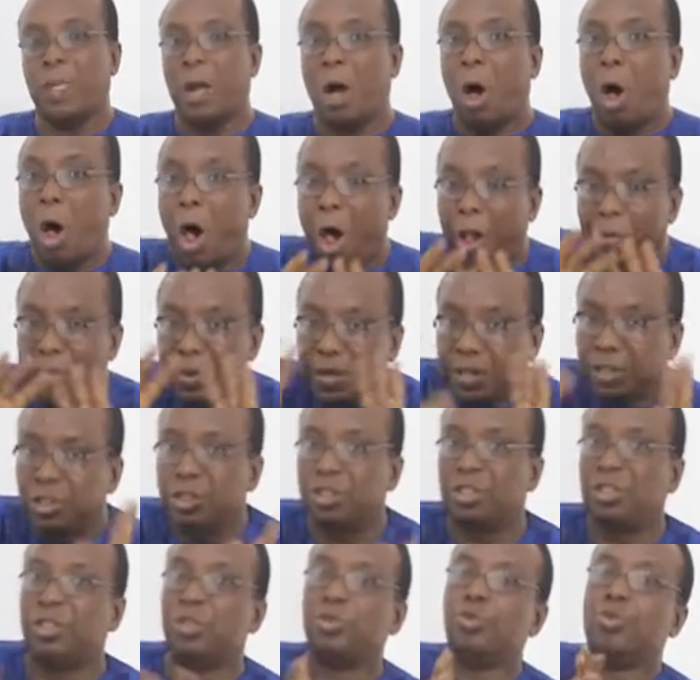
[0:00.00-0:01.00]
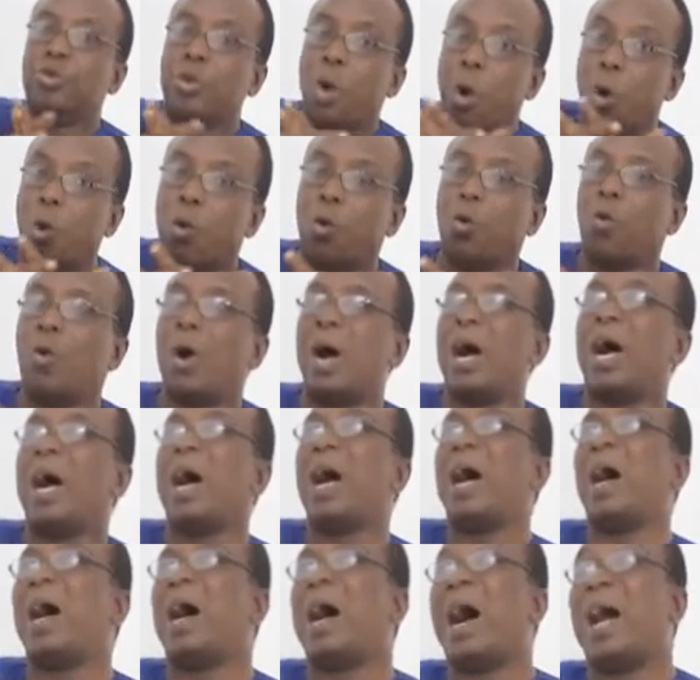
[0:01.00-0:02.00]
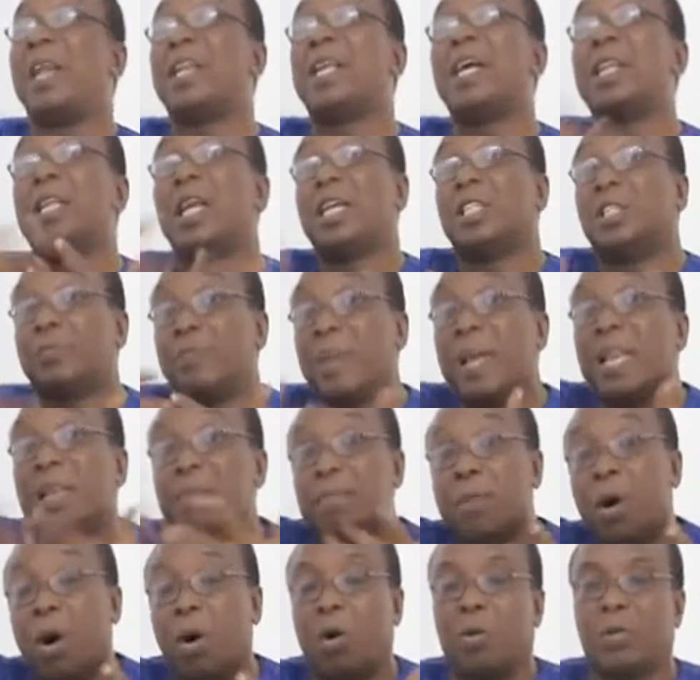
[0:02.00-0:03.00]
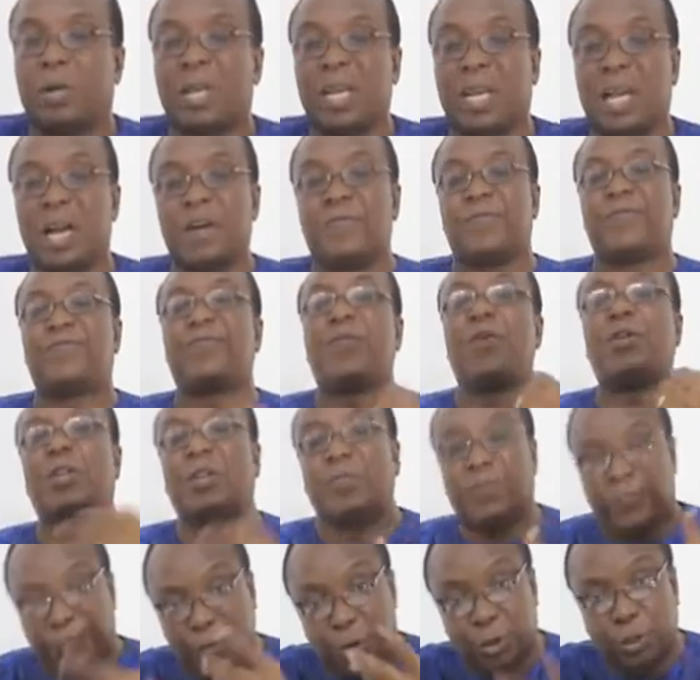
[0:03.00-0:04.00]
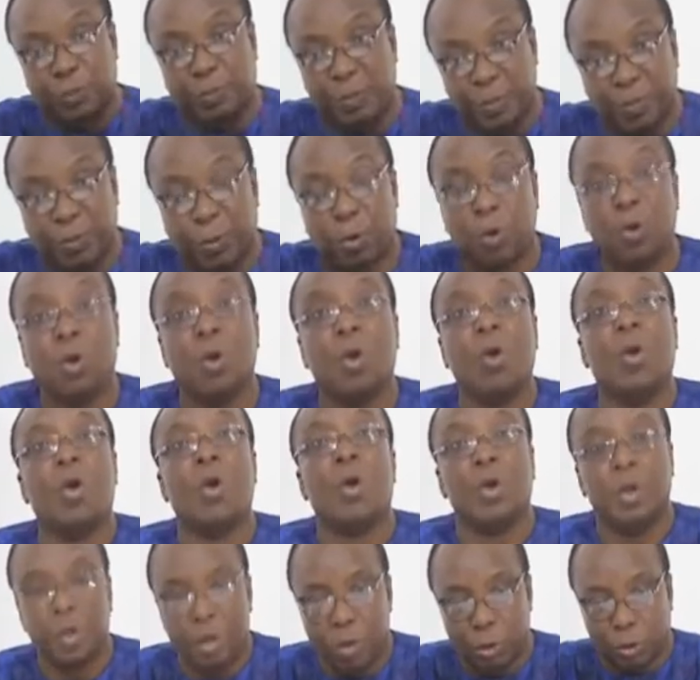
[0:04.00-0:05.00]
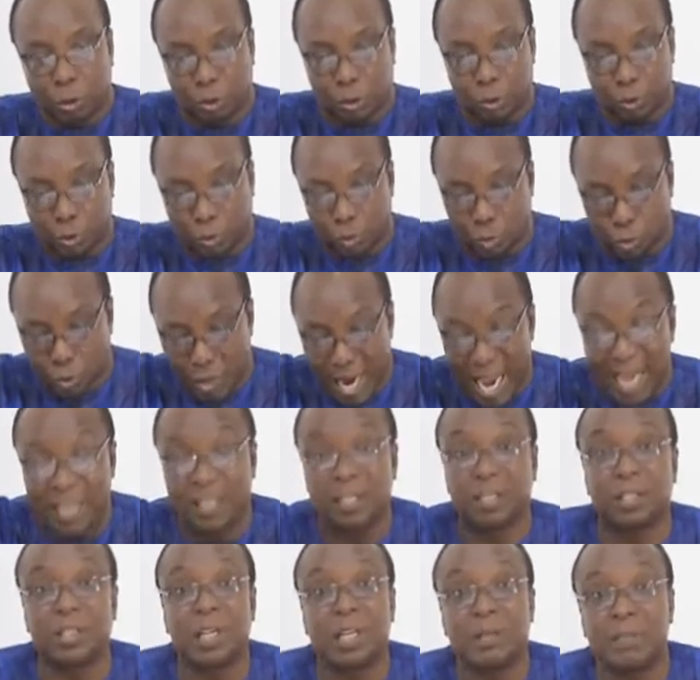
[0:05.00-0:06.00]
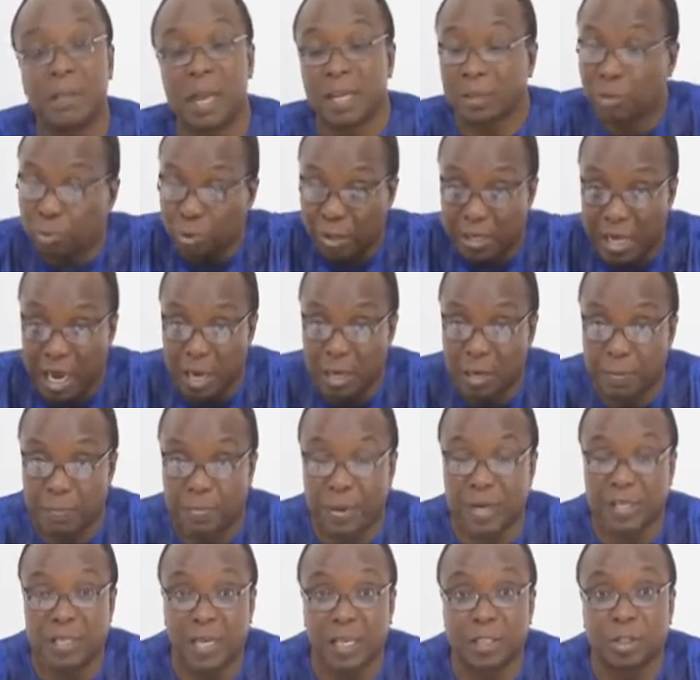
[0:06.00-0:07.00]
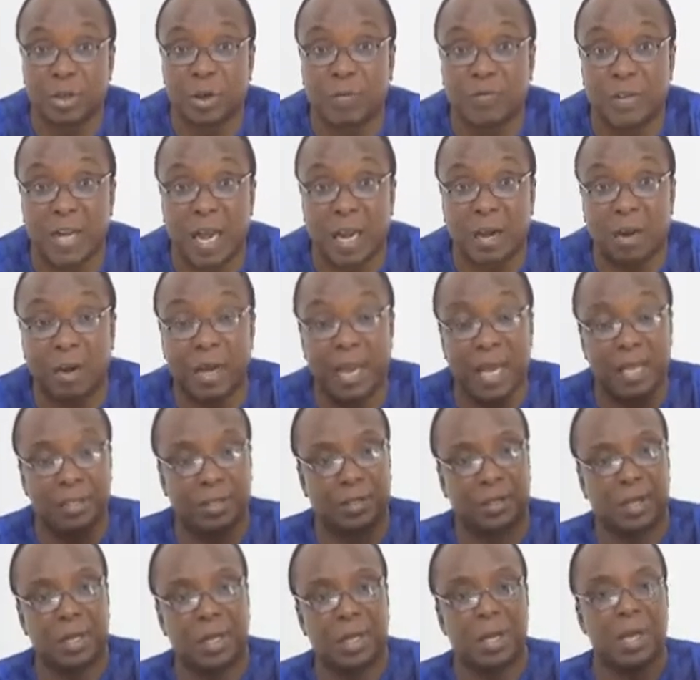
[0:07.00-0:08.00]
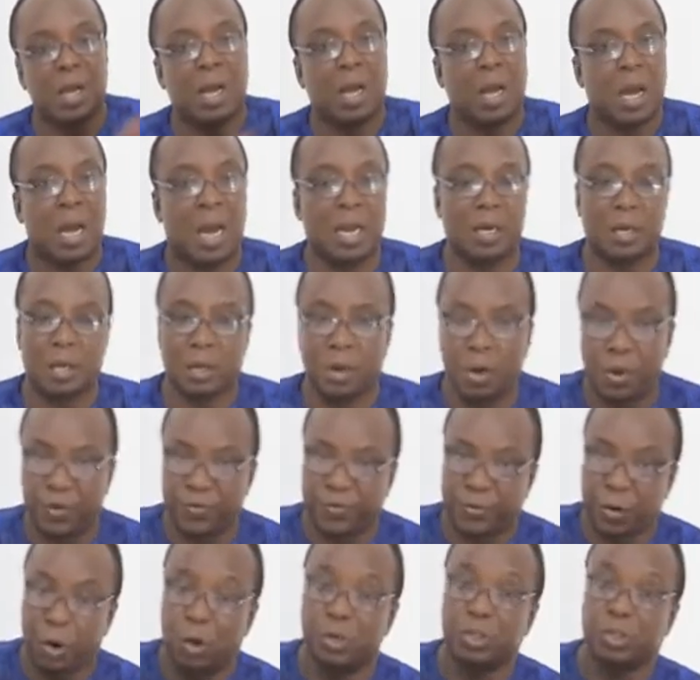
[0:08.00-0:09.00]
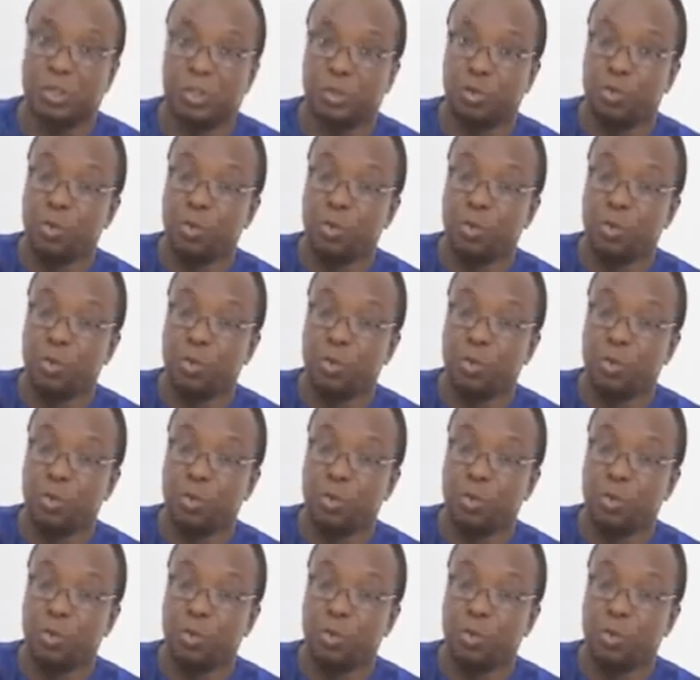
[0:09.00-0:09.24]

all this, you know, and then there's many more. They force people, you know, to write statements without the presence of their lawyers. And of course,